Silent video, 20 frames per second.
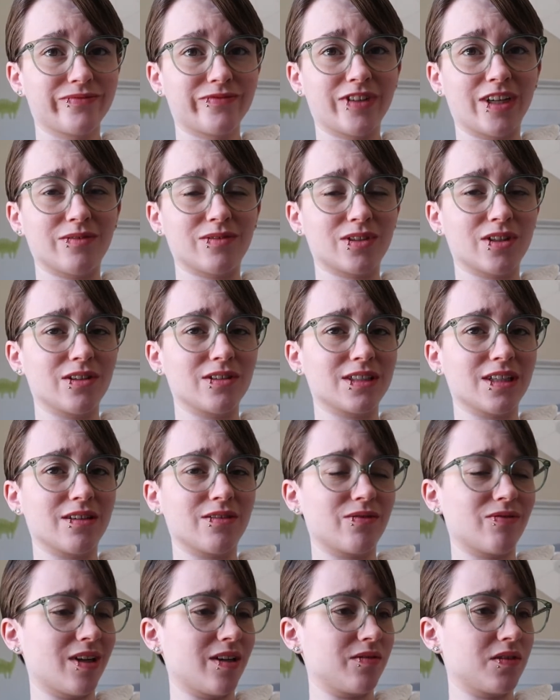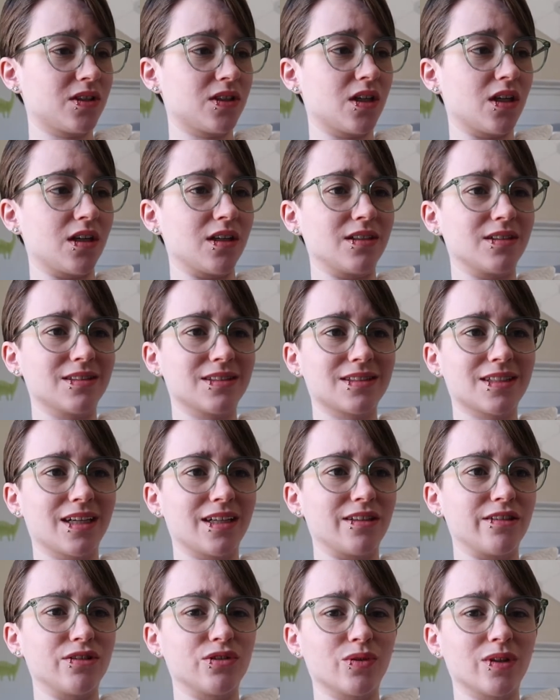5 stars out of 5 stars. I
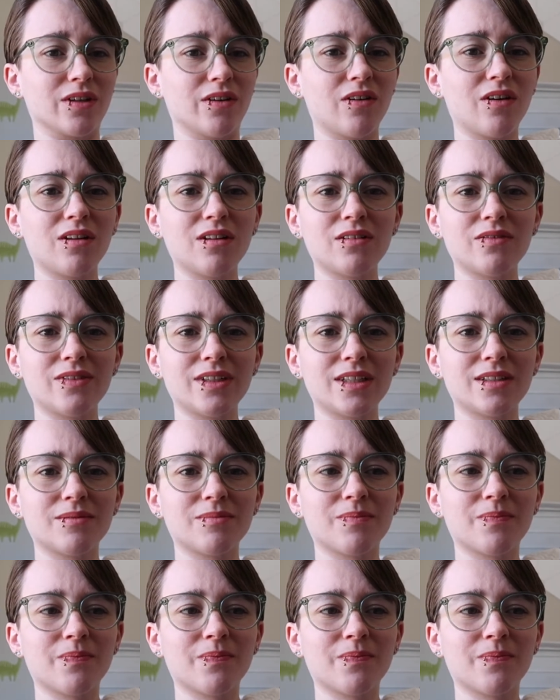enjoyed all of it.